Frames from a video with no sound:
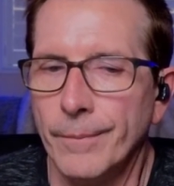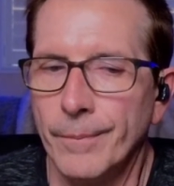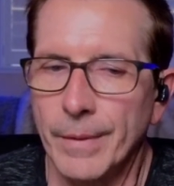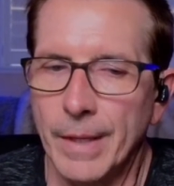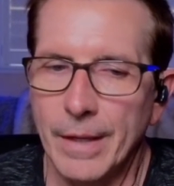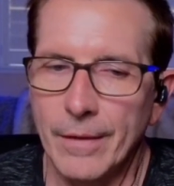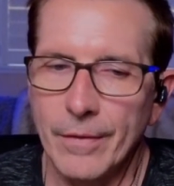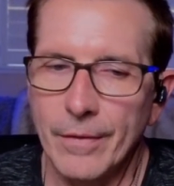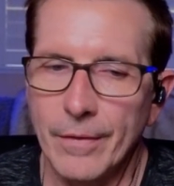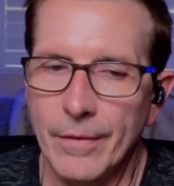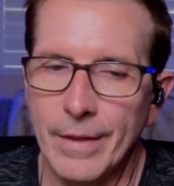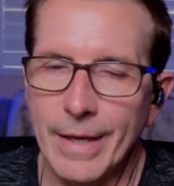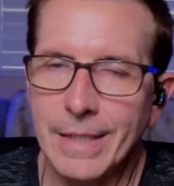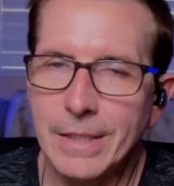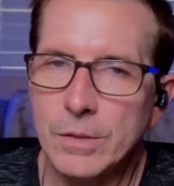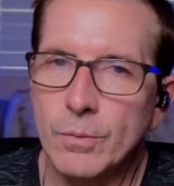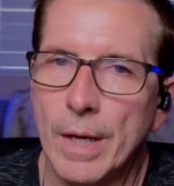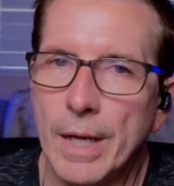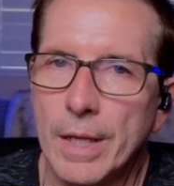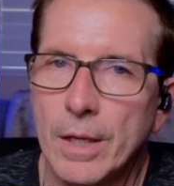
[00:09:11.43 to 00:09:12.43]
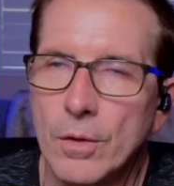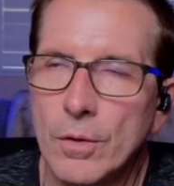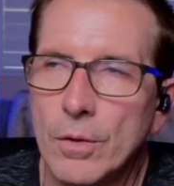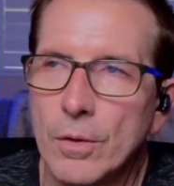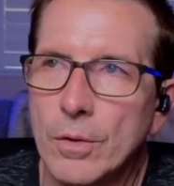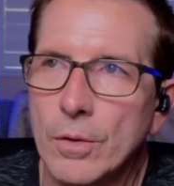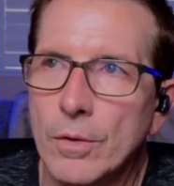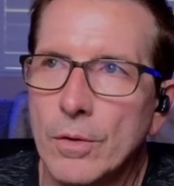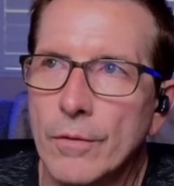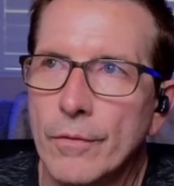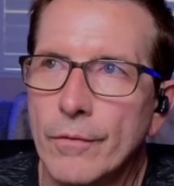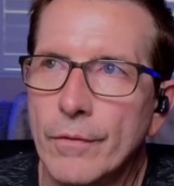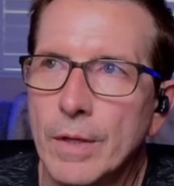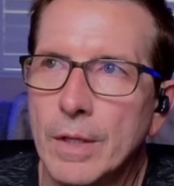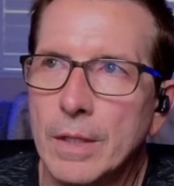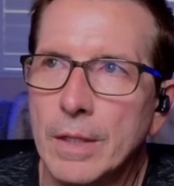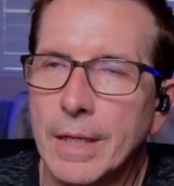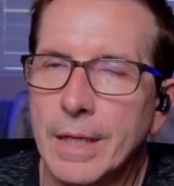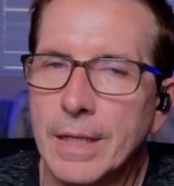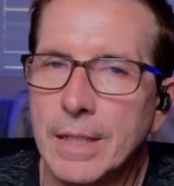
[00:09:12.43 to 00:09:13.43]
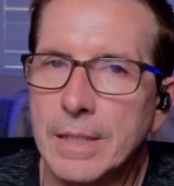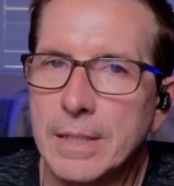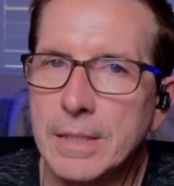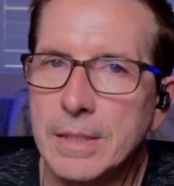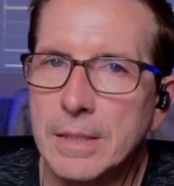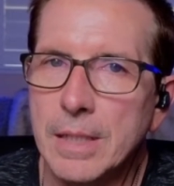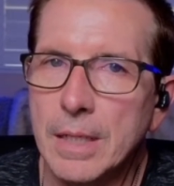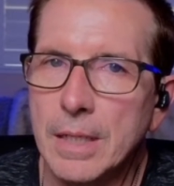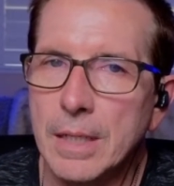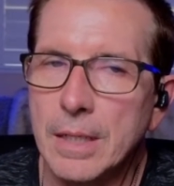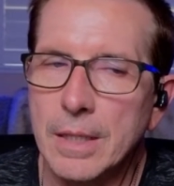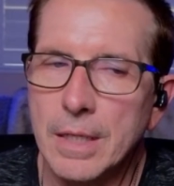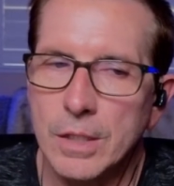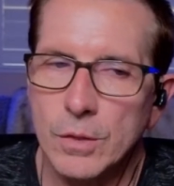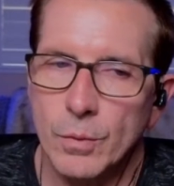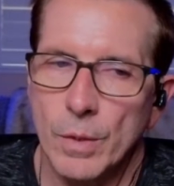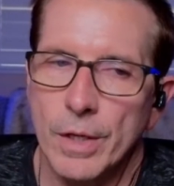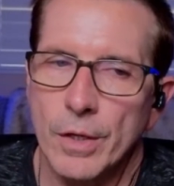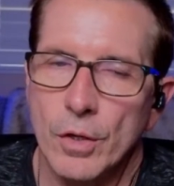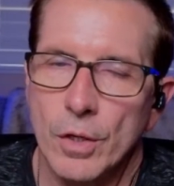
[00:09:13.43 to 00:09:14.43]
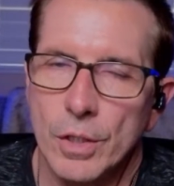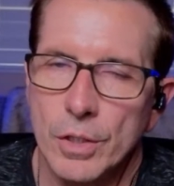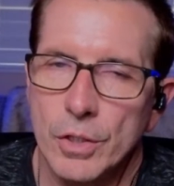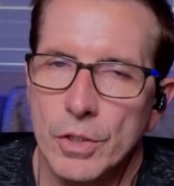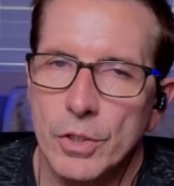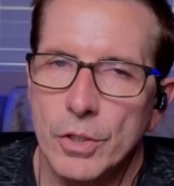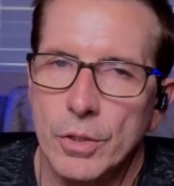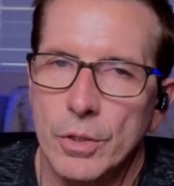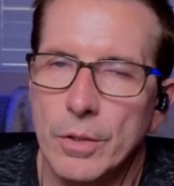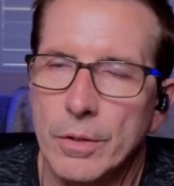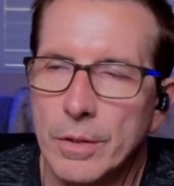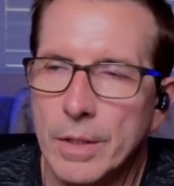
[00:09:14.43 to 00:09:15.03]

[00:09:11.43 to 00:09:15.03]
And that's why you're feeling unsteady. That's why you're unsure.